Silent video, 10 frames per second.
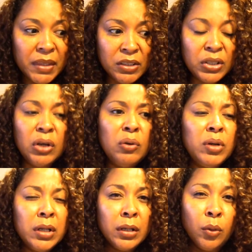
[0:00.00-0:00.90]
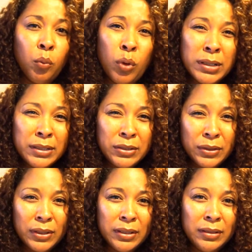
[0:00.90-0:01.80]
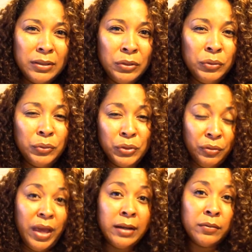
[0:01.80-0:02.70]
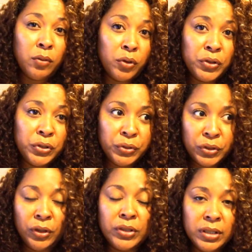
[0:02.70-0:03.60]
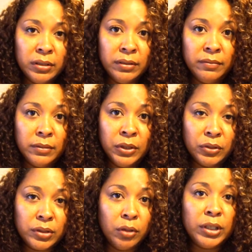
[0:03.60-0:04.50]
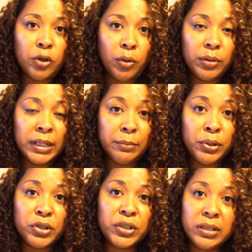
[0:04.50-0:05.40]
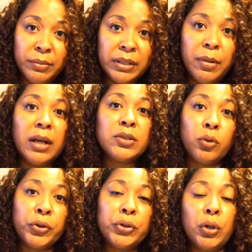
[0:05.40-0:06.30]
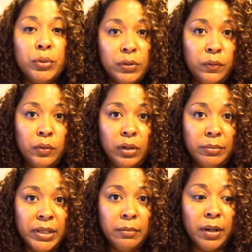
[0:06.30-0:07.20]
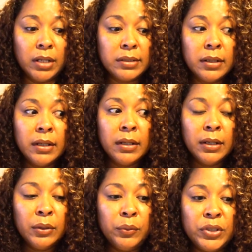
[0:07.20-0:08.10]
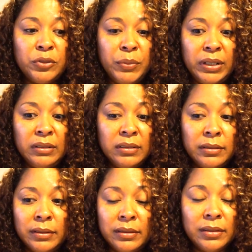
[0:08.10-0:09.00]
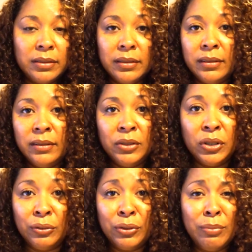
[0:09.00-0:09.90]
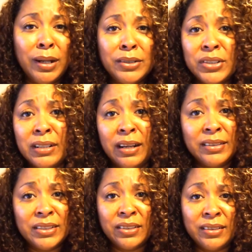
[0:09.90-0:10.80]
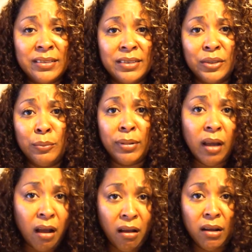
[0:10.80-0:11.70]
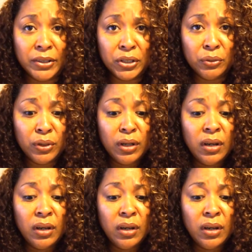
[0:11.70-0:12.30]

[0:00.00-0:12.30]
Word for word: So once you do that, of course, you start to, you know, slowly go get pushed into menopause or you go into full-on menopause, which means that, you know, your body just kind of starts to go blah on you.